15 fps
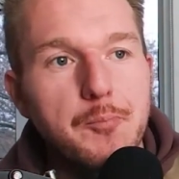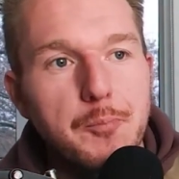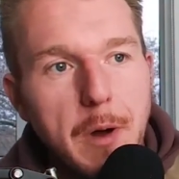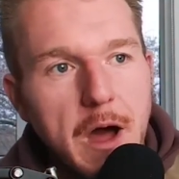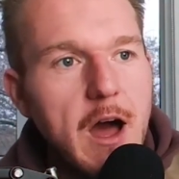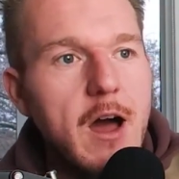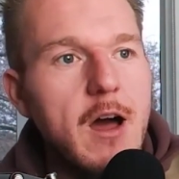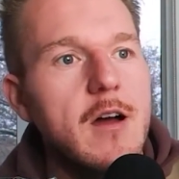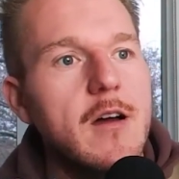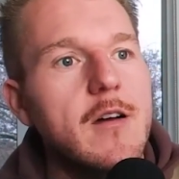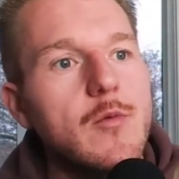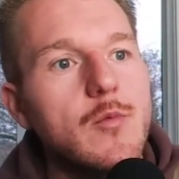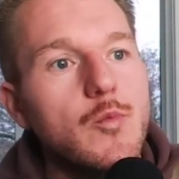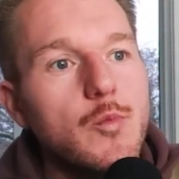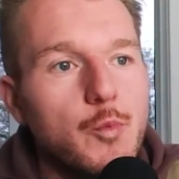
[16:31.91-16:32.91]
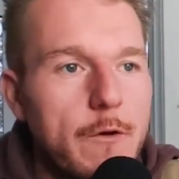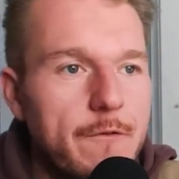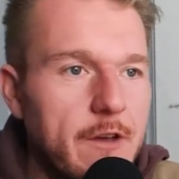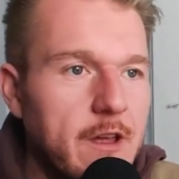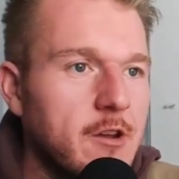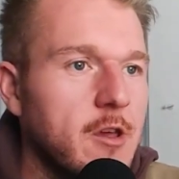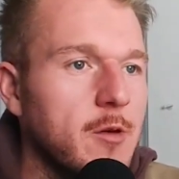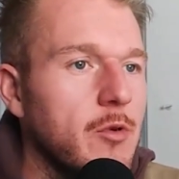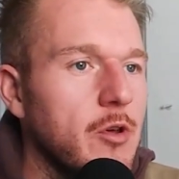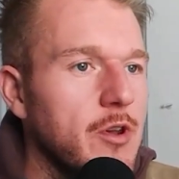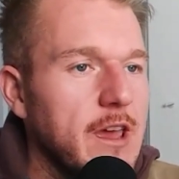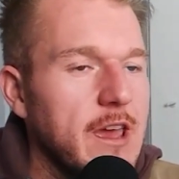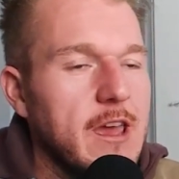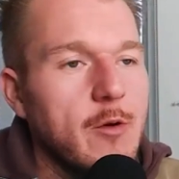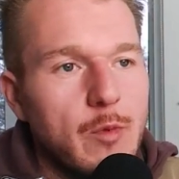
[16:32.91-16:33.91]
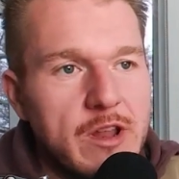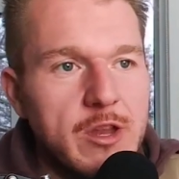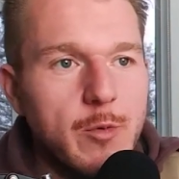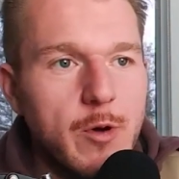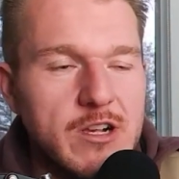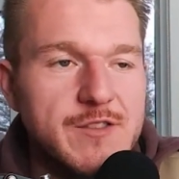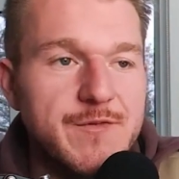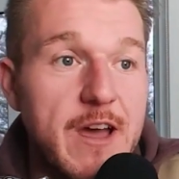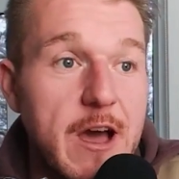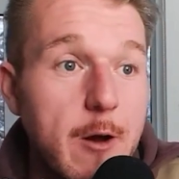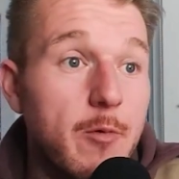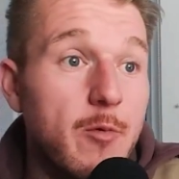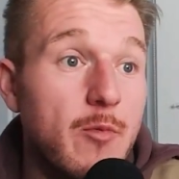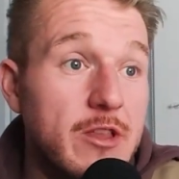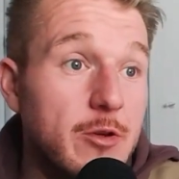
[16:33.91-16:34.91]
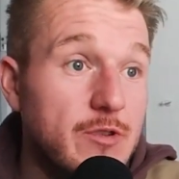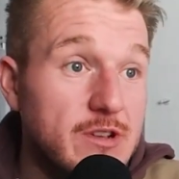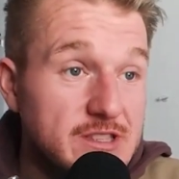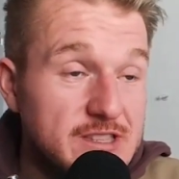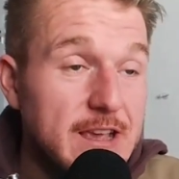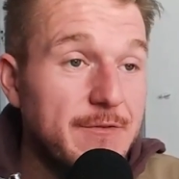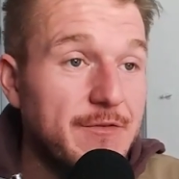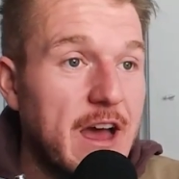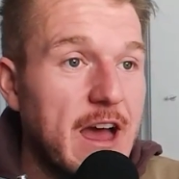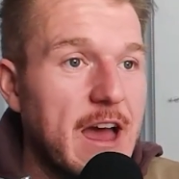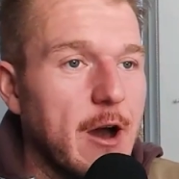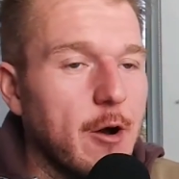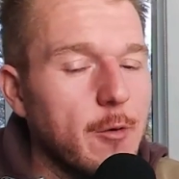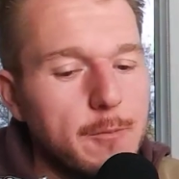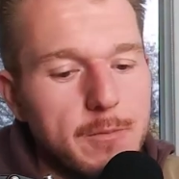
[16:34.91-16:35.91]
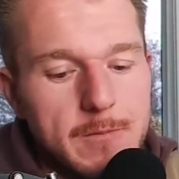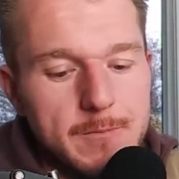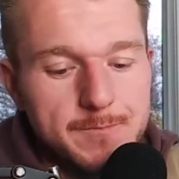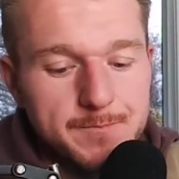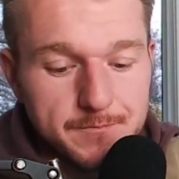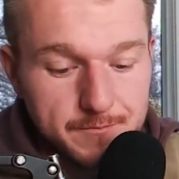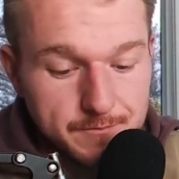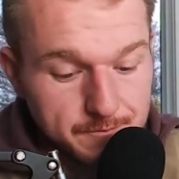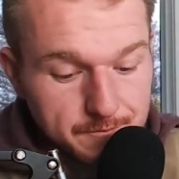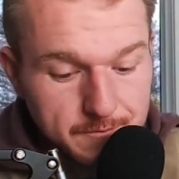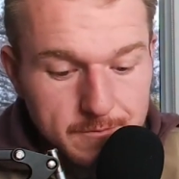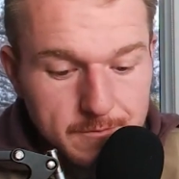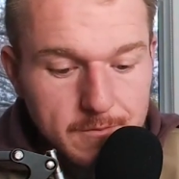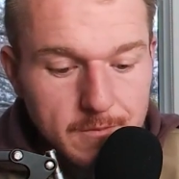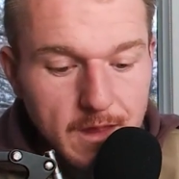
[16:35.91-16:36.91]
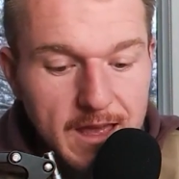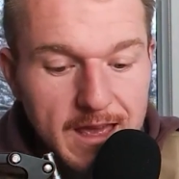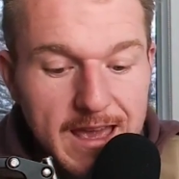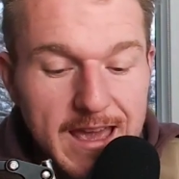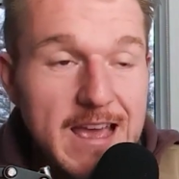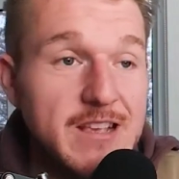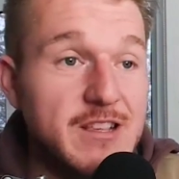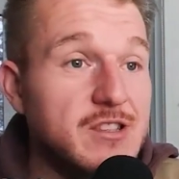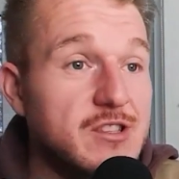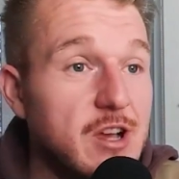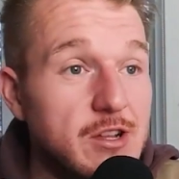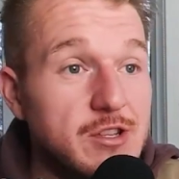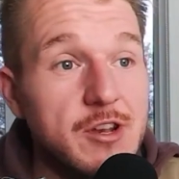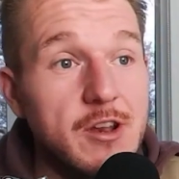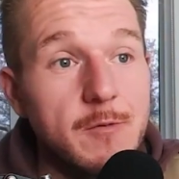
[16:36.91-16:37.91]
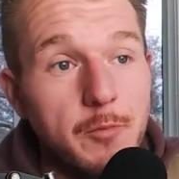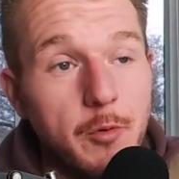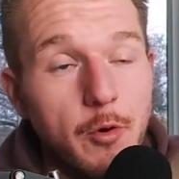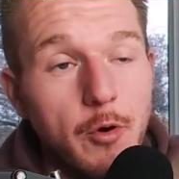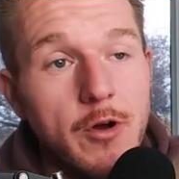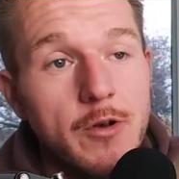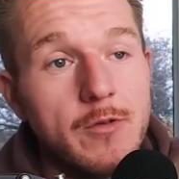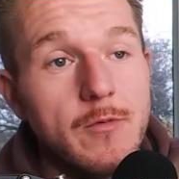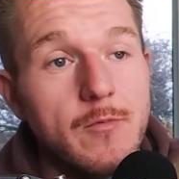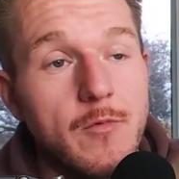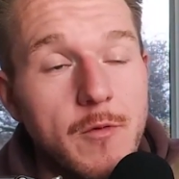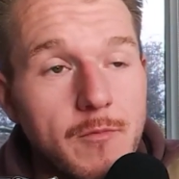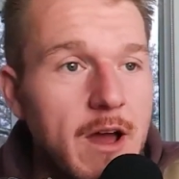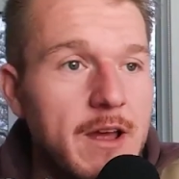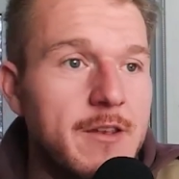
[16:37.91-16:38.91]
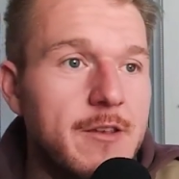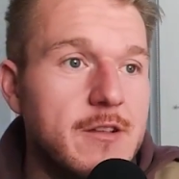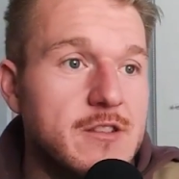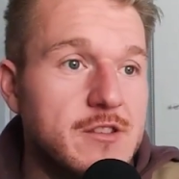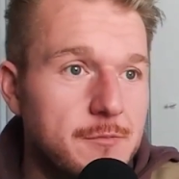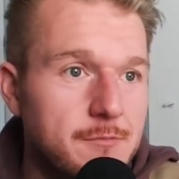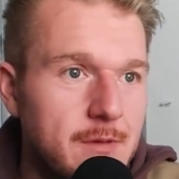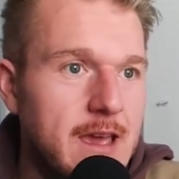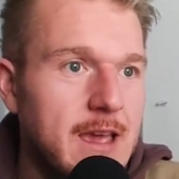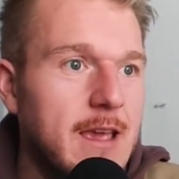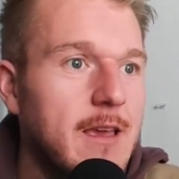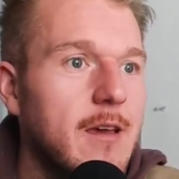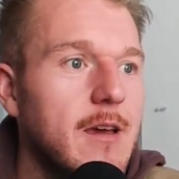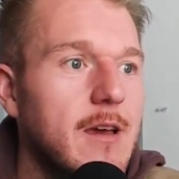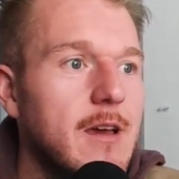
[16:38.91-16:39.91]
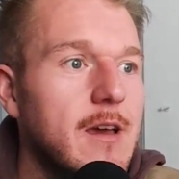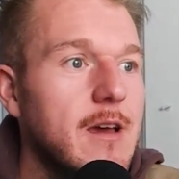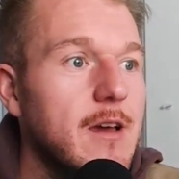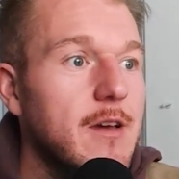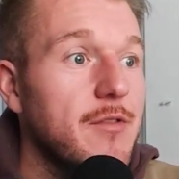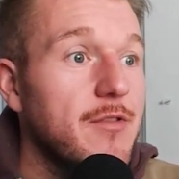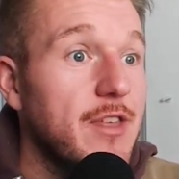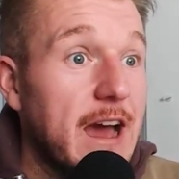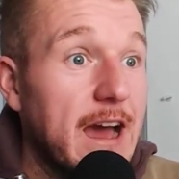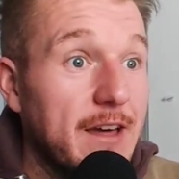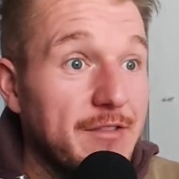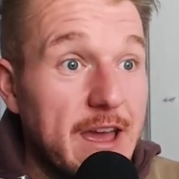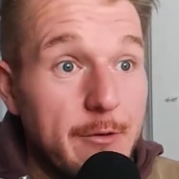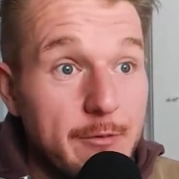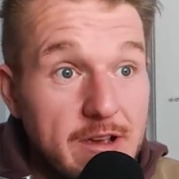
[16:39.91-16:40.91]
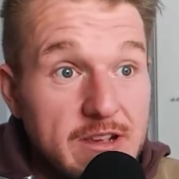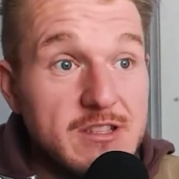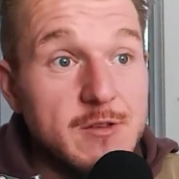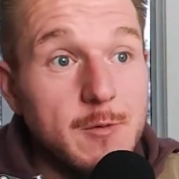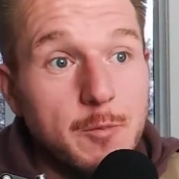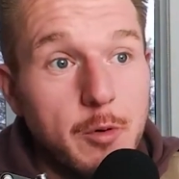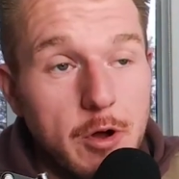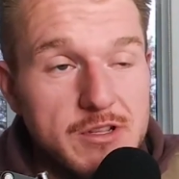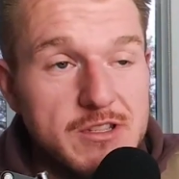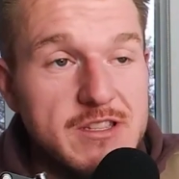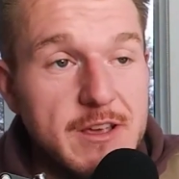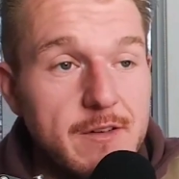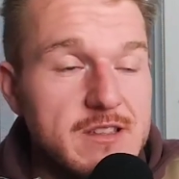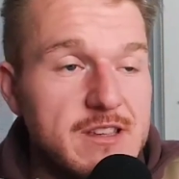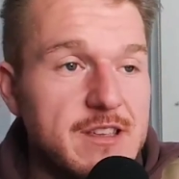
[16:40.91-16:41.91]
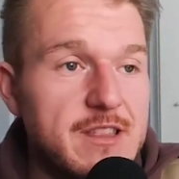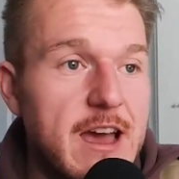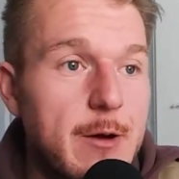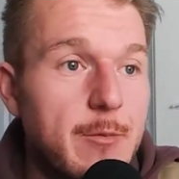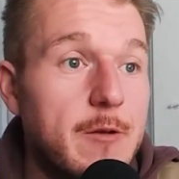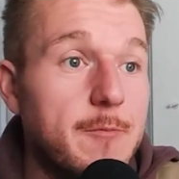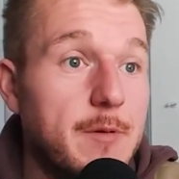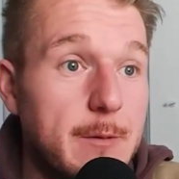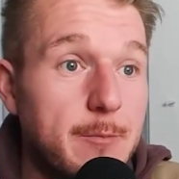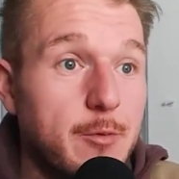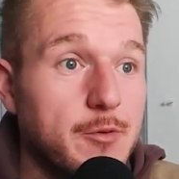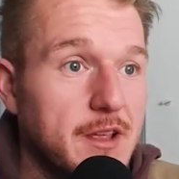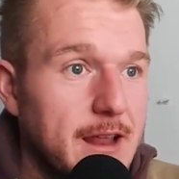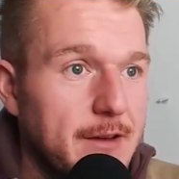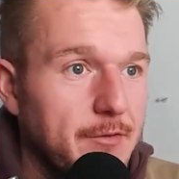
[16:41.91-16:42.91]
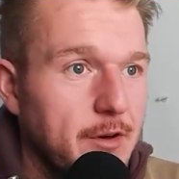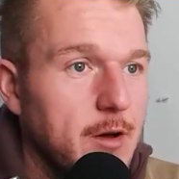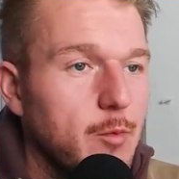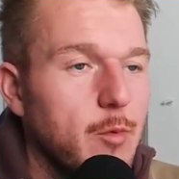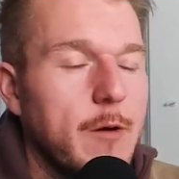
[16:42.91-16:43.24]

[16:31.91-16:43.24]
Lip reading: But within community and when you ask for help and when you receive that help, it is such an important reminder to me that there is some positivity there when people deliver